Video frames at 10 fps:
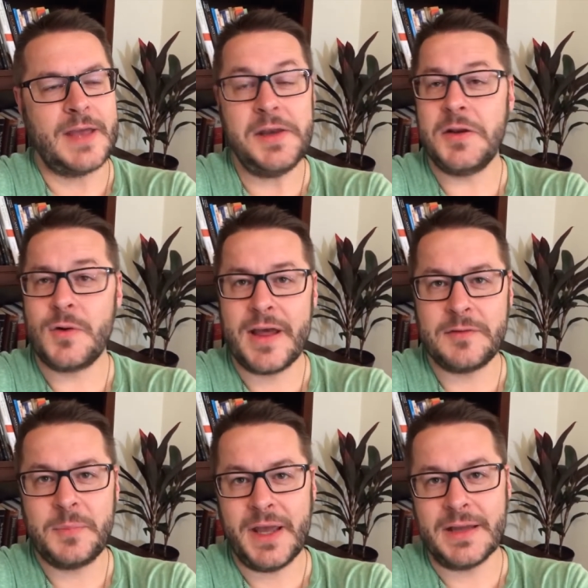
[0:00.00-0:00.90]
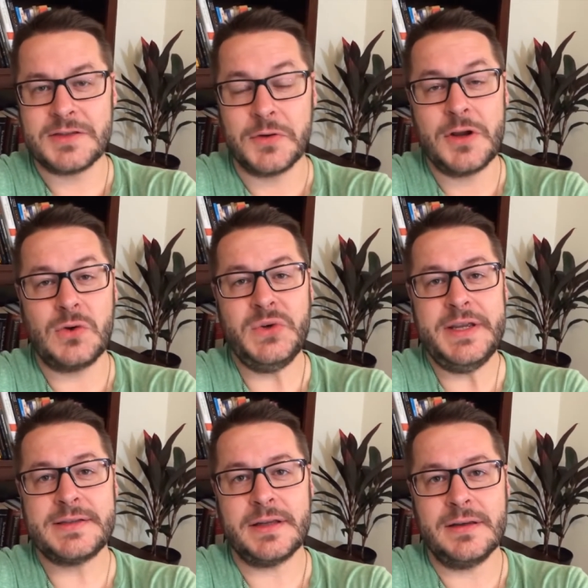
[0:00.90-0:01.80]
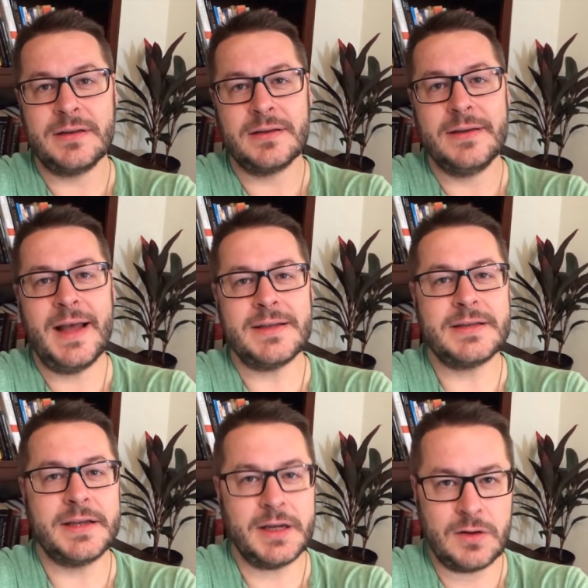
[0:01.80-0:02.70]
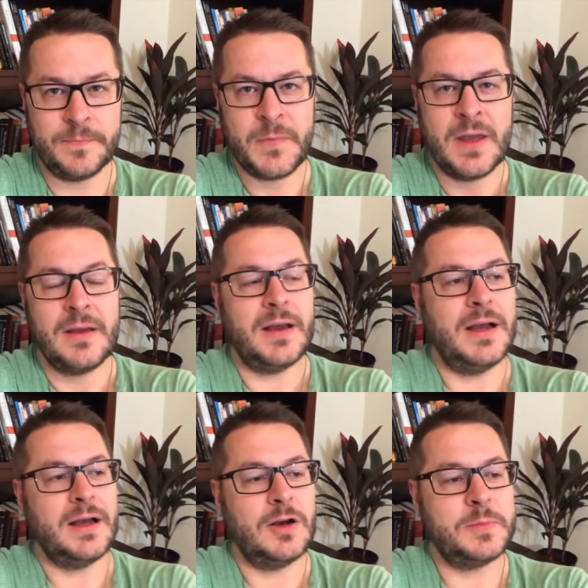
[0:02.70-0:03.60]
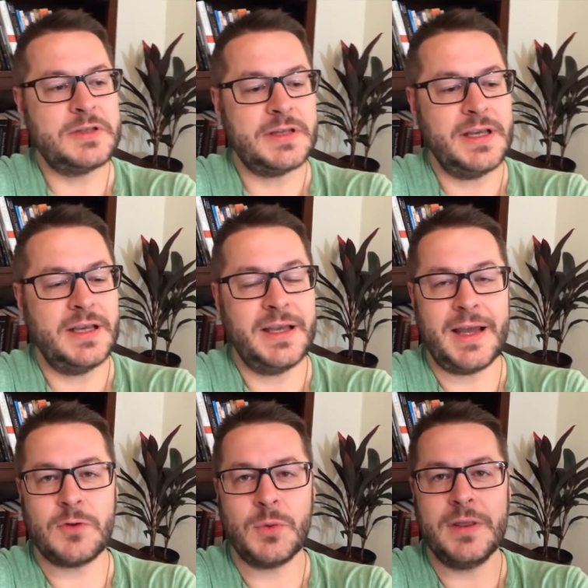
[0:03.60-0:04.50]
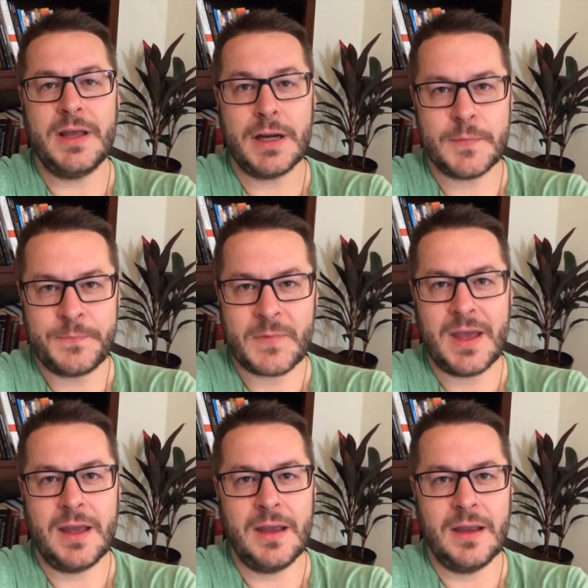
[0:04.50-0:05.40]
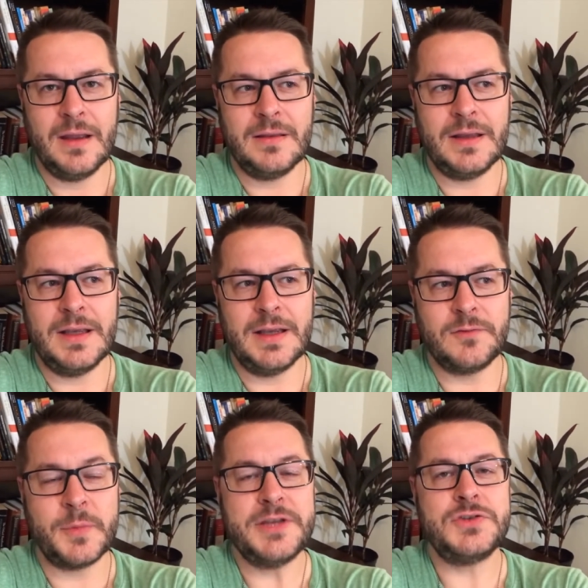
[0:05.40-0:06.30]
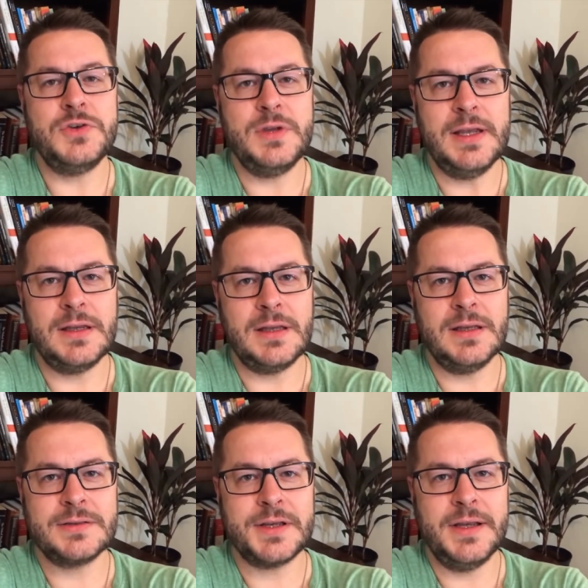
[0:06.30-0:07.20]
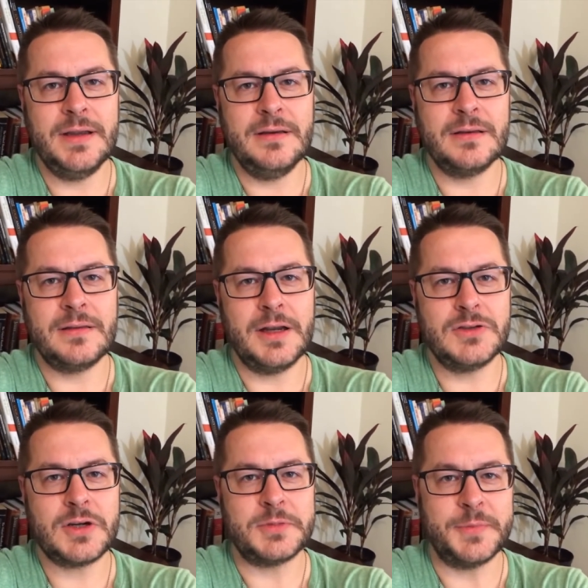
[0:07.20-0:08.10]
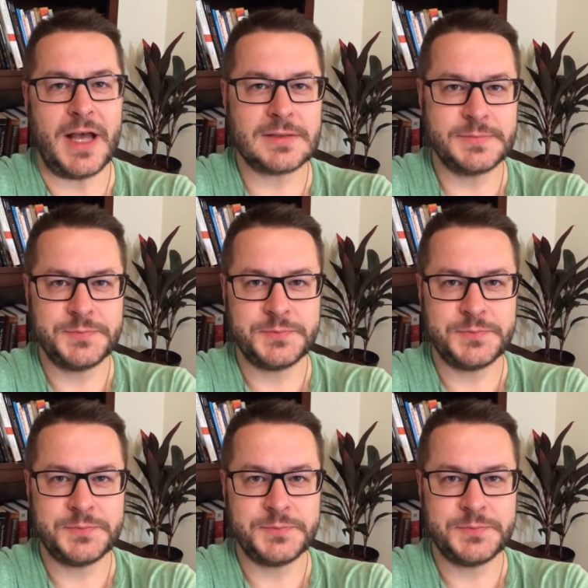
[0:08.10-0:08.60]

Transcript: you don't have to pay. So no reason not to go. Hope to see everyone there. And the information you need is in the description box.